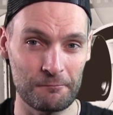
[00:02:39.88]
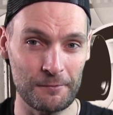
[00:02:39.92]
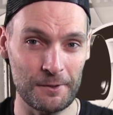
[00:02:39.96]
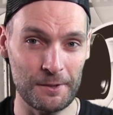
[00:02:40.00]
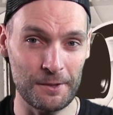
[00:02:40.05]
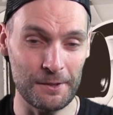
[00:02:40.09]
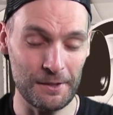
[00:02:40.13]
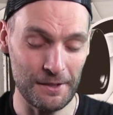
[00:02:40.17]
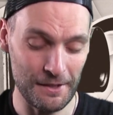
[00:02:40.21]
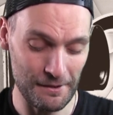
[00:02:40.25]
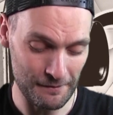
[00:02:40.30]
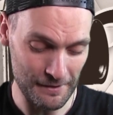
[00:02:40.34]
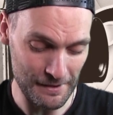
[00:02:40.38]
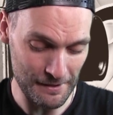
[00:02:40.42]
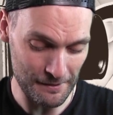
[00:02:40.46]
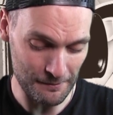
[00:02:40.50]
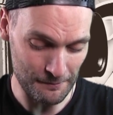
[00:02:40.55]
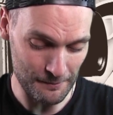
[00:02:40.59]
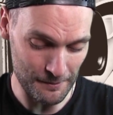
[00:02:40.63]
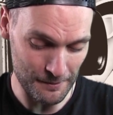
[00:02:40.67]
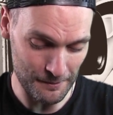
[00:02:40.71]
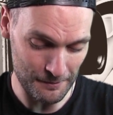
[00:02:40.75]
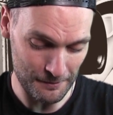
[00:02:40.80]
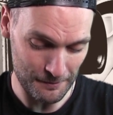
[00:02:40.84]
Gotta give that
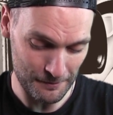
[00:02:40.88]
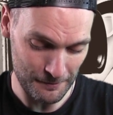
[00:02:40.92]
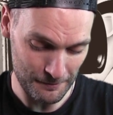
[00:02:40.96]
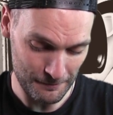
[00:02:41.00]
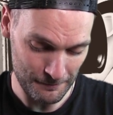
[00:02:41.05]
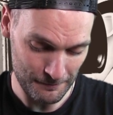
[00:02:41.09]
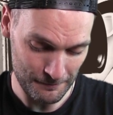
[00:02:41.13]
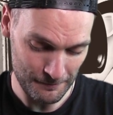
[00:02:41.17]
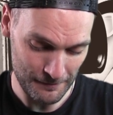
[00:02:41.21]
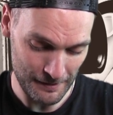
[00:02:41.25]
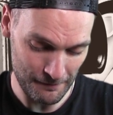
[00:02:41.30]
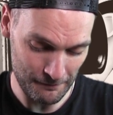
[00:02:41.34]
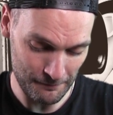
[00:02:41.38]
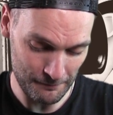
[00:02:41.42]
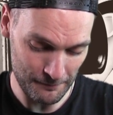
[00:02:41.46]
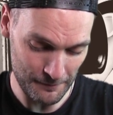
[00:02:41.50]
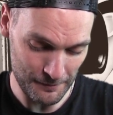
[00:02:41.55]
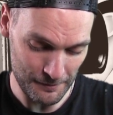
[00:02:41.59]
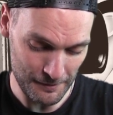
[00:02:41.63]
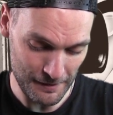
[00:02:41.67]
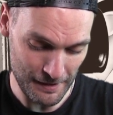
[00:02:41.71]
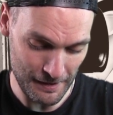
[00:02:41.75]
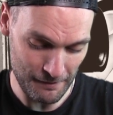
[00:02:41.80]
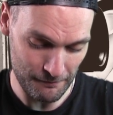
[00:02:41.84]
a watch. Haven't
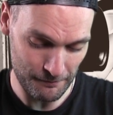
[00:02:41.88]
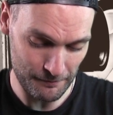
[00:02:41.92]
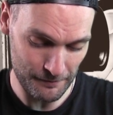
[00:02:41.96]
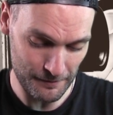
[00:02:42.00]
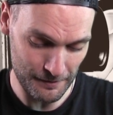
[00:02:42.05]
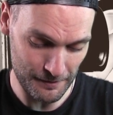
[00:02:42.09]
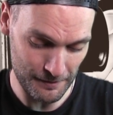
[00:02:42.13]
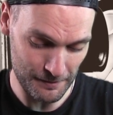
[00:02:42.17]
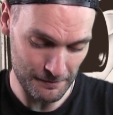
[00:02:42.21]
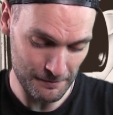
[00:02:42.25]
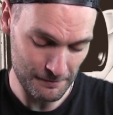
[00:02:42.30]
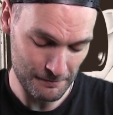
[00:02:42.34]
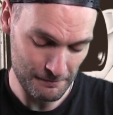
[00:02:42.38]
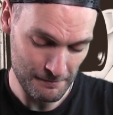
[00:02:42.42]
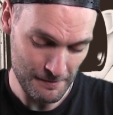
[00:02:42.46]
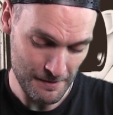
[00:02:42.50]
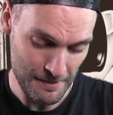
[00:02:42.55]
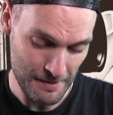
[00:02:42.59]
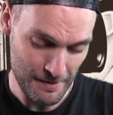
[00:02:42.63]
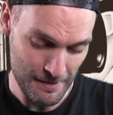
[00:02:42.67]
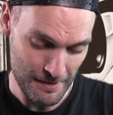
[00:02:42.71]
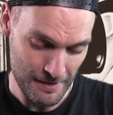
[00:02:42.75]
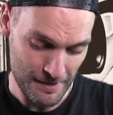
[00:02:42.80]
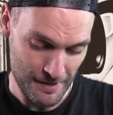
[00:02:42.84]
watched that for
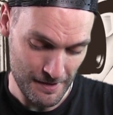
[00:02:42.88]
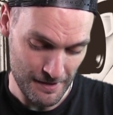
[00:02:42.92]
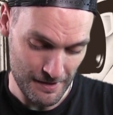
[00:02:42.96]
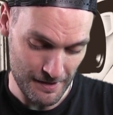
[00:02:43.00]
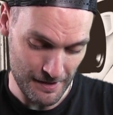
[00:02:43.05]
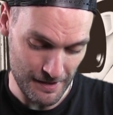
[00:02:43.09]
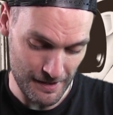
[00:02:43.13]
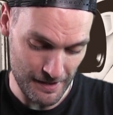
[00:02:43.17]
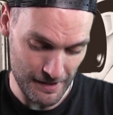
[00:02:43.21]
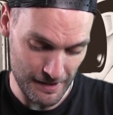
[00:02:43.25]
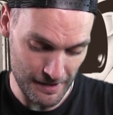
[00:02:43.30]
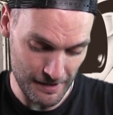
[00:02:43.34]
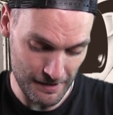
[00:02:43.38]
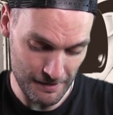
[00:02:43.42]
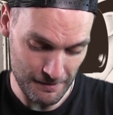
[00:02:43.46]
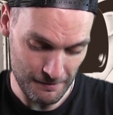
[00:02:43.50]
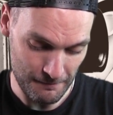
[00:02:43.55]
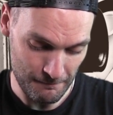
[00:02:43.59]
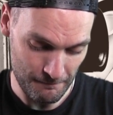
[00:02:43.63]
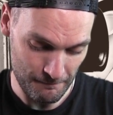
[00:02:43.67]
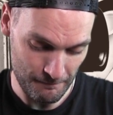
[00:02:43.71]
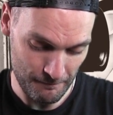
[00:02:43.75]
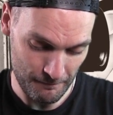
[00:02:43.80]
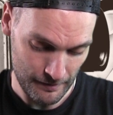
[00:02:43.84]
a year.
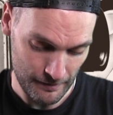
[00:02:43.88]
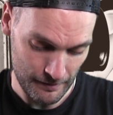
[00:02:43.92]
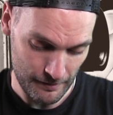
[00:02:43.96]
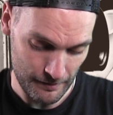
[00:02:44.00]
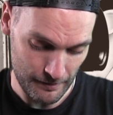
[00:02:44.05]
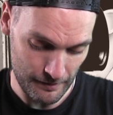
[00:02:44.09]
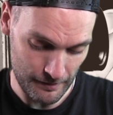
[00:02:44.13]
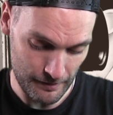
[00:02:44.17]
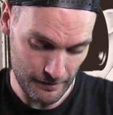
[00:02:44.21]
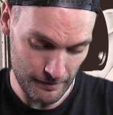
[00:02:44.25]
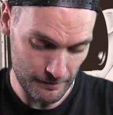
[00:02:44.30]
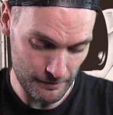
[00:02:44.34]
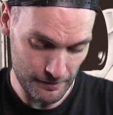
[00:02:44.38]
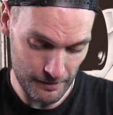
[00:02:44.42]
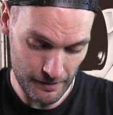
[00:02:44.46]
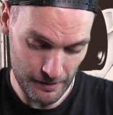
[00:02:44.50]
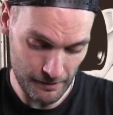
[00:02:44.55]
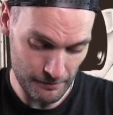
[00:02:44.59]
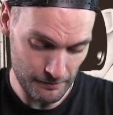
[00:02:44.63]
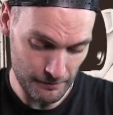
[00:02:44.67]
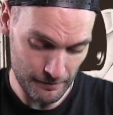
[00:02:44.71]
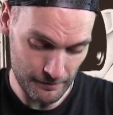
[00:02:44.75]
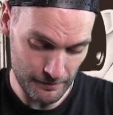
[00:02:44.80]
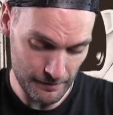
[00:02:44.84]

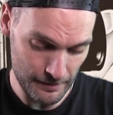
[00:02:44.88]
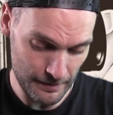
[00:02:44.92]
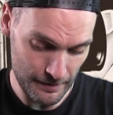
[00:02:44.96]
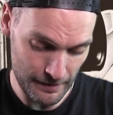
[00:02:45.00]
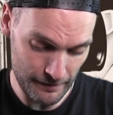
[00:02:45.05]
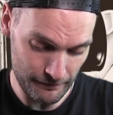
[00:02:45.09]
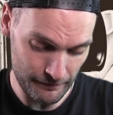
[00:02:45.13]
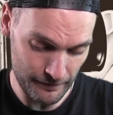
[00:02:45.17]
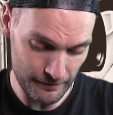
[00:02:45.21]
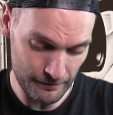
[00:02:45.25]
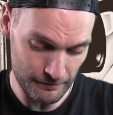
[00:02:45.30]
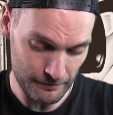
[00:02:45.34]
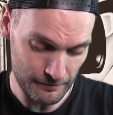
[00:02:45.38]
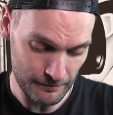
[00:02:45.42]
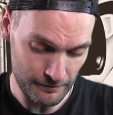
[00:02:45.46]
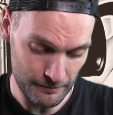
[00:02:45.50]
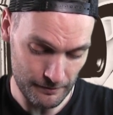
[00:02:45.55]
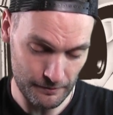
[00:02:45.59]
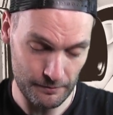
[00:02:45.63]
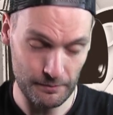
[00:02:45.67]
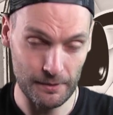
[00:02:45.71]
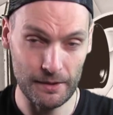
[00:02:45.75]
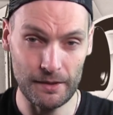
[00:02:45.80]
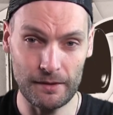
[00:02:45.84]
Ocean's 11,
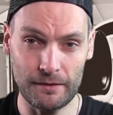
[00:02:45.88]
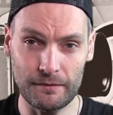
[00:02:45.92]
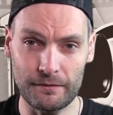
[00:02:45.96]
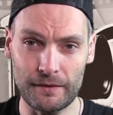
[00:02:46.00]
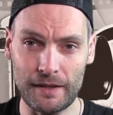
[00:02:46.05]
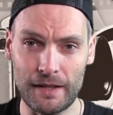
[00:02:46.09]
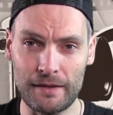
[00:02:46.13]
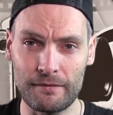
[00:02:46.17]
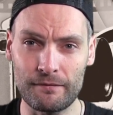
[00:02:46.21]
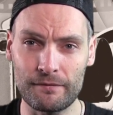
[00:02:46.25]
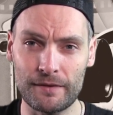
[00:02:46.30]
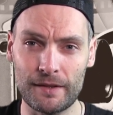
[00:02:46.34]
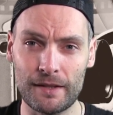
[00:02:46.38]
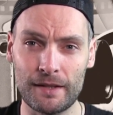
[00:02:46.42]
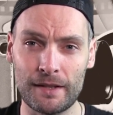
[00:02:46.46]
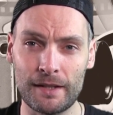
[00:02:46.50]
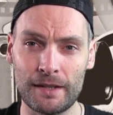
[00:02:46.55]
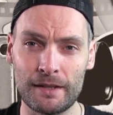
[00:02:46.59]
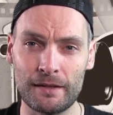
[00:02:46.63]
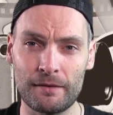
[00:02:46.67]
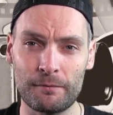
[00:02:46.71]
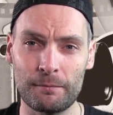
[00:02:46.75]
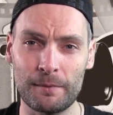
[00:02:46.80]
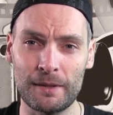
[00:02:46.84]
12 and
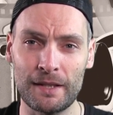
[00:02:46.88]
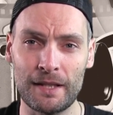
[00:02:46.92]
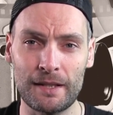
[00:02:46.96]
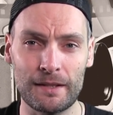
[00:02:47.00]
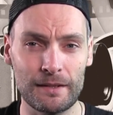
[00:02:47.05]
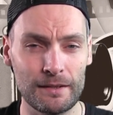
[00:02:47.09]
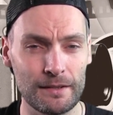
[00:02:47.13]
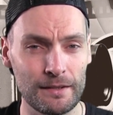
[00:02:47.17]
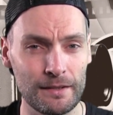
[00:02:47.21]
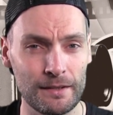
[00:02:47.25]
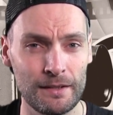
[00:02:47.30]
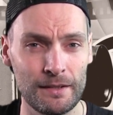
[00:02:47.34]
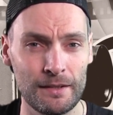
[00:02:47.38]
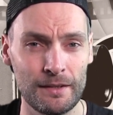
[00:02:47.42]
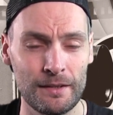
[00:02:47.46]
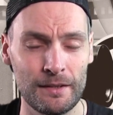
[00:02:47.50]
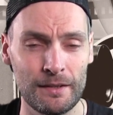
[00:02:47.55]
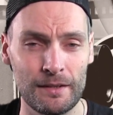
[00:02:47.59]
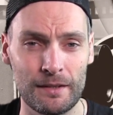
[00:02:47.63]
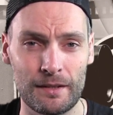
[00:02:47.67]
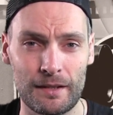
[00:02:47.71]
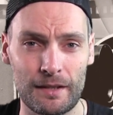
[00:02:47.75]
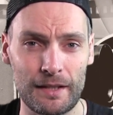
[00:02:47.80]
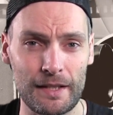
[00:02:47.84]
13 have been added.
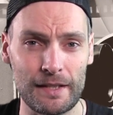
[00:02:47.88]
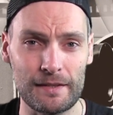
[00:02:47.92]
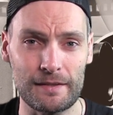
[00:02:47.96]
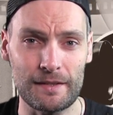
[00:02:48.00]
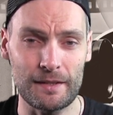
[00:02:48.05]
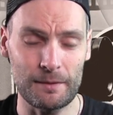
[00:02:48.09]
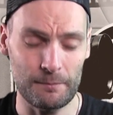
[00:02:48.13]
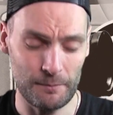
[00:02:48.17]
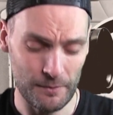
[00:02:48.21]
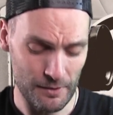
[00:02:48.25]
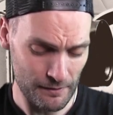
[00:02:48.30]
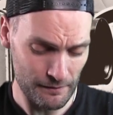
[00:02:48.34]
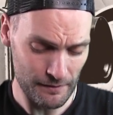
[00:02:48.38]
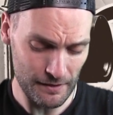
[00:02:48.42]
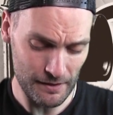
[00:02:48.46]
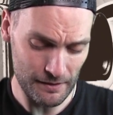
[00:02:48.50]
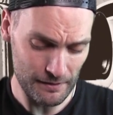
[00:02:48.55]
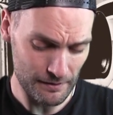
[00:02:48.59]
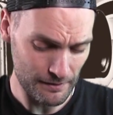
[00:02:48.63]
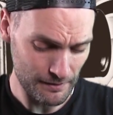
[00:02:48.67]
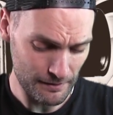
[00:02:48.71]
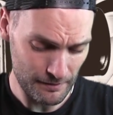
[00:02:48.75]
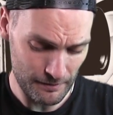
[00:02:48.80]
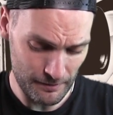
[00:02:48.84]
Classic
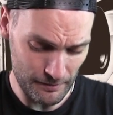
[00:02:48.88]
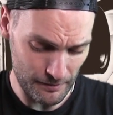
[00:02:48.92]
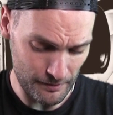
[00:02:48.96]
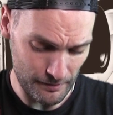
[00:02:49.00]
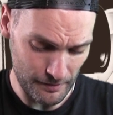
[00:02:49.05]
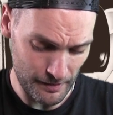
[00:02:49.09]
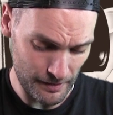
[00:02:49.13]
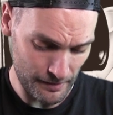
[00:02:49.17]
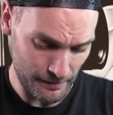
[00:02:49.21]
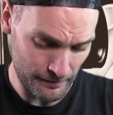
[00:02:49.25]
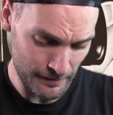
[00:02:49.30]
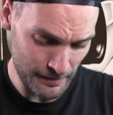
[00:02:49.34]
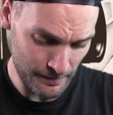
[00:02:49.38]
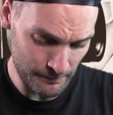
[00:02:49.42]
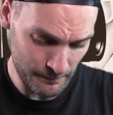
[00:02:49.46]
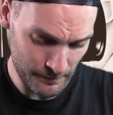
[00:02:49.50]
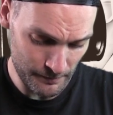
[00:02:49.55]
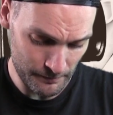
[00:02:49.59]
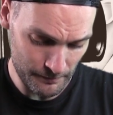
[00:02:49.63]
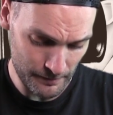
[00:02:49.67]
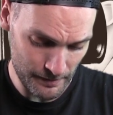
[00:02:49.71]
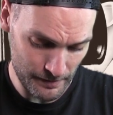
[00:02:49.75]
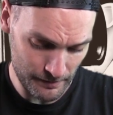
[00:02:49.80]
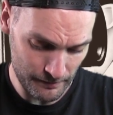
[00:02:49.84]
movies, gotta get on them
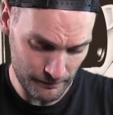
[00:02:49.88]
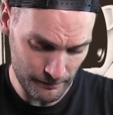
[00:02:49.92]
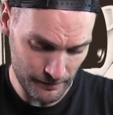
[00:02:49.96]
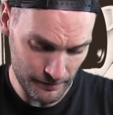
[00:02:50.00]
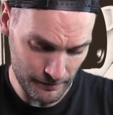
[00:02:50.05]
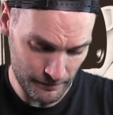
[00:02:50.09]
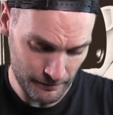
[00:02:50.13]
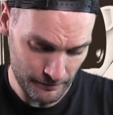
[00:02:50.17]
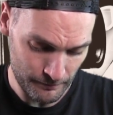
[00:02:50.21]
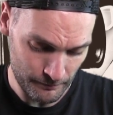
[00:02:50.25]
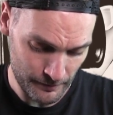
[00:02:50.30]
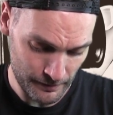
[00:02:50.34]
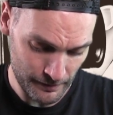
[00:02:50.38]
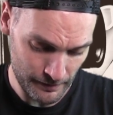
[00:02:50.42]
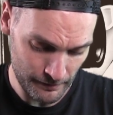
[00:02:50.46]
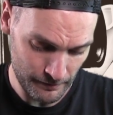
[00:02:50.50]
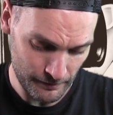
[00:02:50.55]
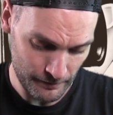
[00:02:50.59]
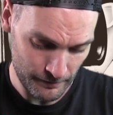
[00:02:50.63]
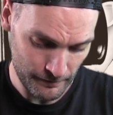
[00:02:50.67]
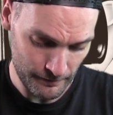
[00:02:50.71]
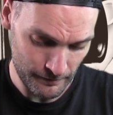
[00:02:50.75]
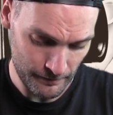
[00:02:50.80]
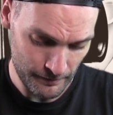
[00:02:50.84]
as well if you want
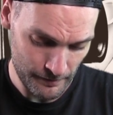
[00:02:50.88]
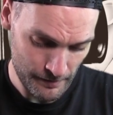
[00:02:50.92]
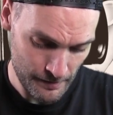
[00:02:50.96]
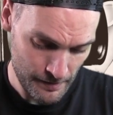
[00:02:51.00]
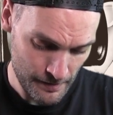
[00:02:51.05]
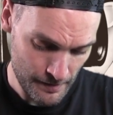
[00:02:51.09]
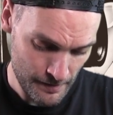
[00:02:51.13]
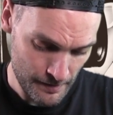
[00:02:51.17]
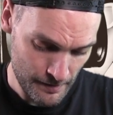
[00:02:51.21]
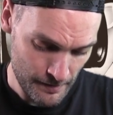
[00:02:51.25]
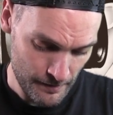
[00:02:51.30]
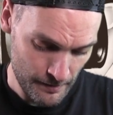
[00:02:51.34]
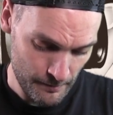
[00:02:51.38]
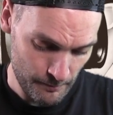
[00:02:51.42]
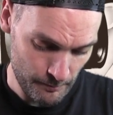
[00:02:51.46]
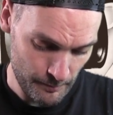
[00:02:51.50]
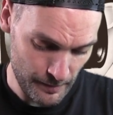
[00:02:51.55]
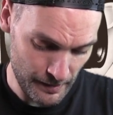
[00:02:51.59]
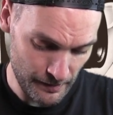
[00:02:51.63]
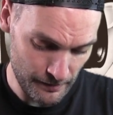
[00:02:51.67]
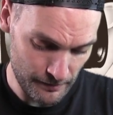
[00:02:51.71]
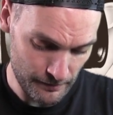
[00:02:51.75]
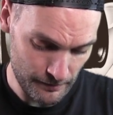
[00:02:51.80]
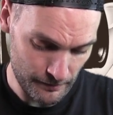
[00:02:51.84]
to
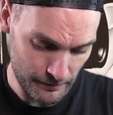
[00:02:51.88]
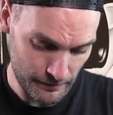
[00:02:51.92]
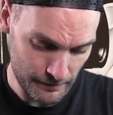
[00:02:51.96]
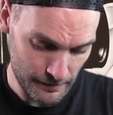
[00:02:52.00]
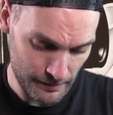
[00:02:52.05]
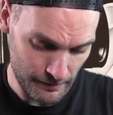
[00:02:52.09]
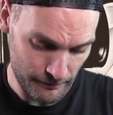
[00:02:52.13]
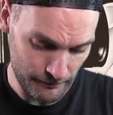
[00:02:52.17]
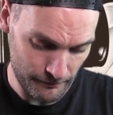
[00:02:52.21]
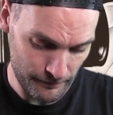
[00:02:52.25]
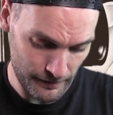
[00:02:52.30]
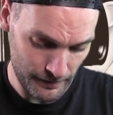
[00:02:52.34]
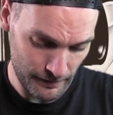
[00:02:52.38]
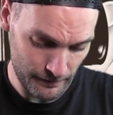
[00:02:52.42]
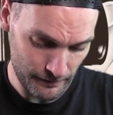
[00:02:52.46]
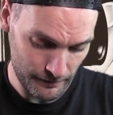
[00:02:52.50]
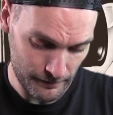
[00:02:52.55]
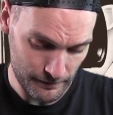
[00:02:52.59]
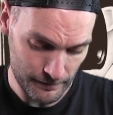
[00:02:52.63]
binge on something.